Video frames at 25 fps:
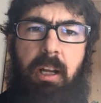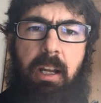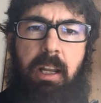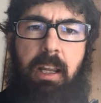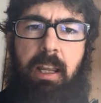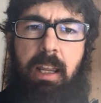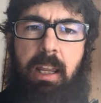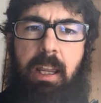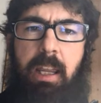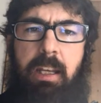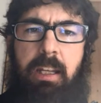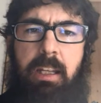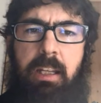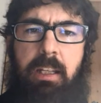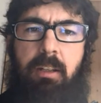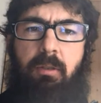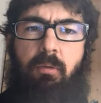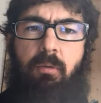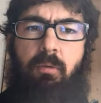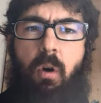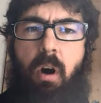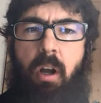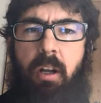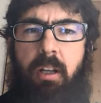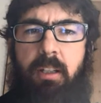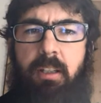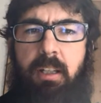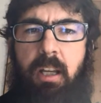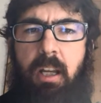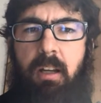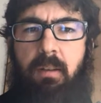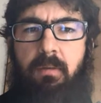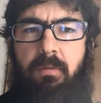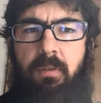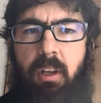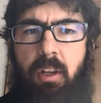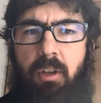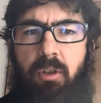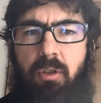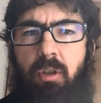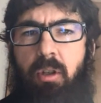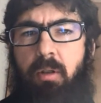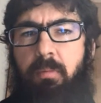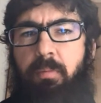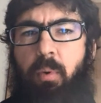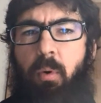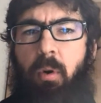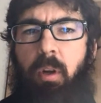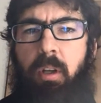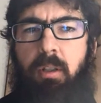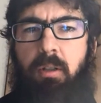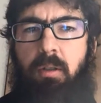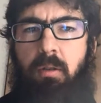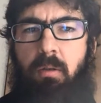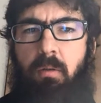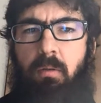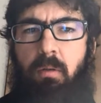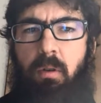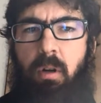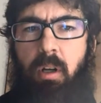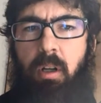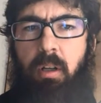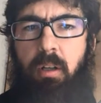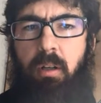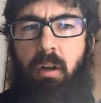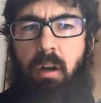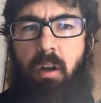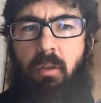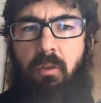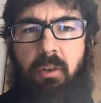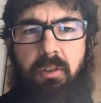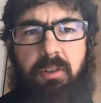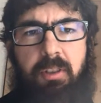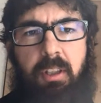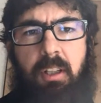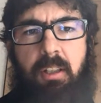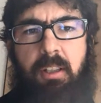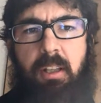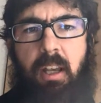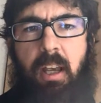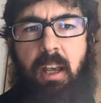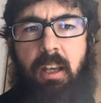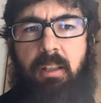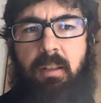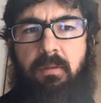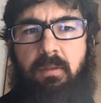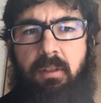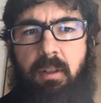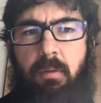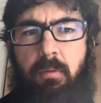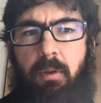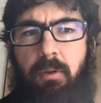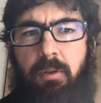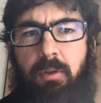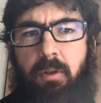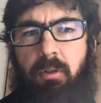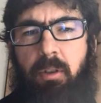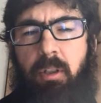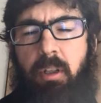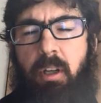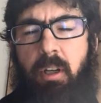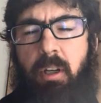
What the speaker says: Any quantitative things you could point to on the success of some of those early